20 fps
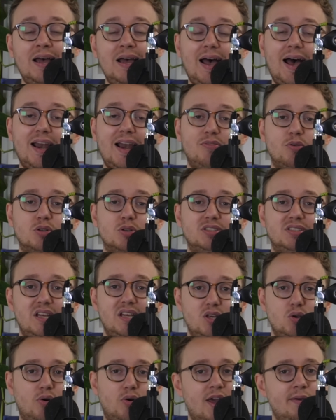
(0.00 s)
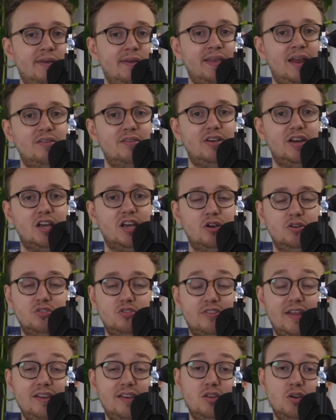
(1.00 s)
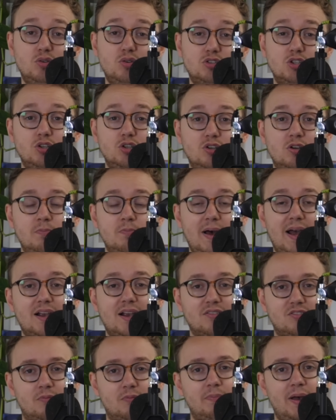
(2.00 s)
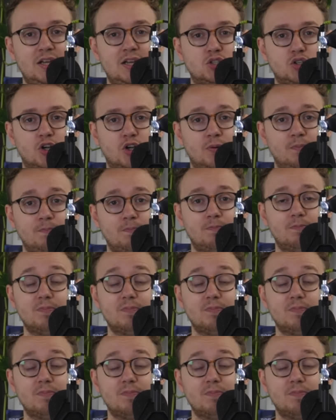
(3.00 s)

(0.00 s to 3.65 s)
And if you want to see your name at the end of videos, then you too can back us on Patreon.